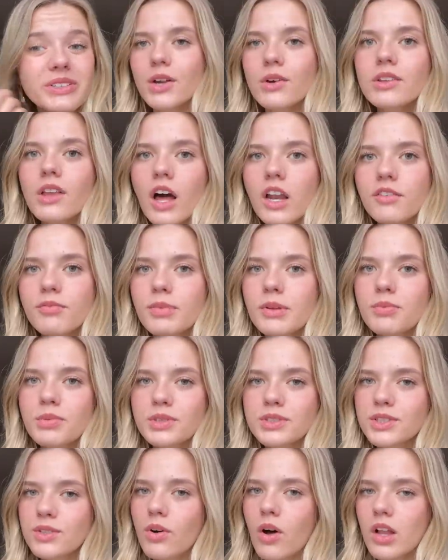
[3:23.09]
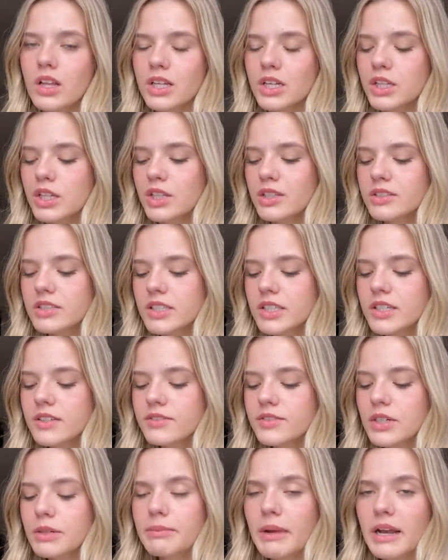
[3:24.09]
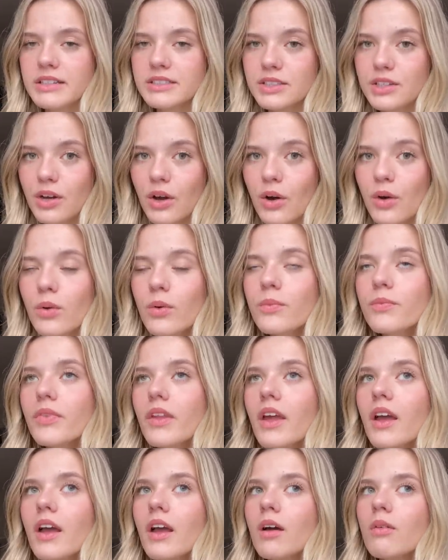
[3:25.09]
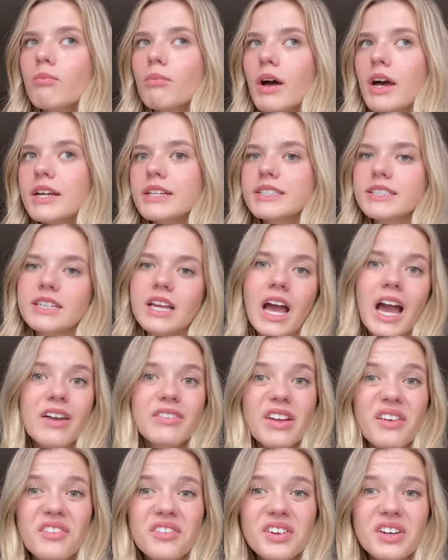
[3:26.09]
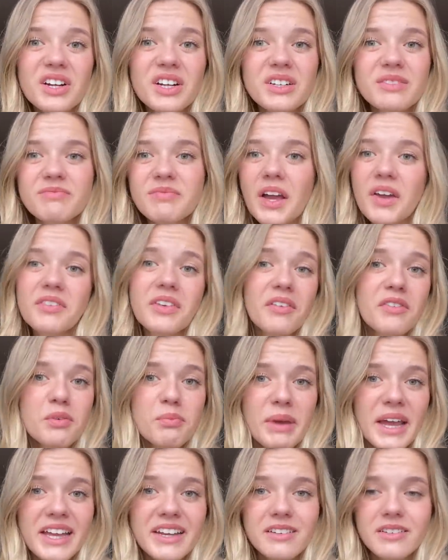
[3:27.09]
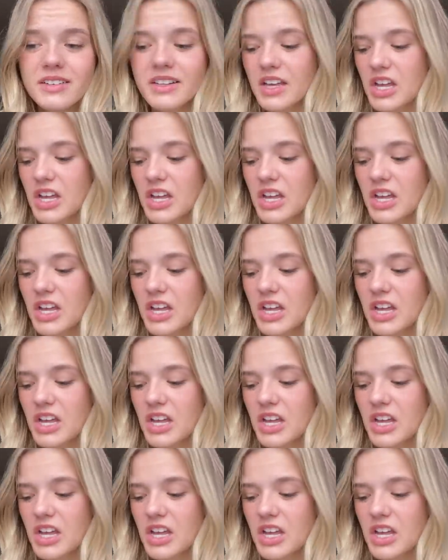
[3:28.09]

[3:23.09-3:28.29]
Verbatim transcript: I know a lot of people do all-inclusives or Mexico, but I've never, I've never been.